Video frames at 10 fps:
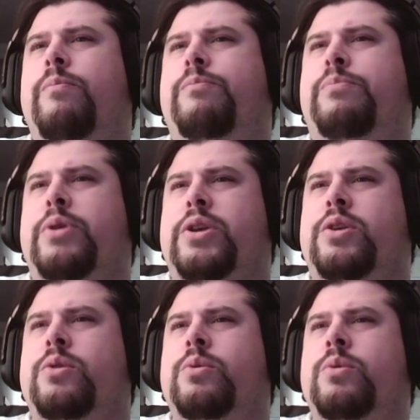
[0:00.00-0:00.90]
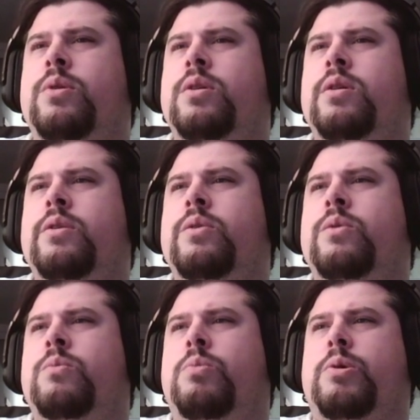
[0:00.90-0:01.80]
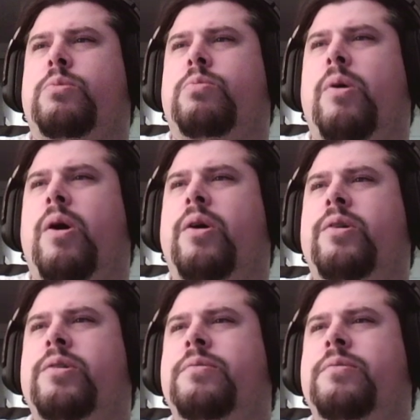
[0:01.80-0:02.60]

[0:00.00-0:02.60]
But you were wrong.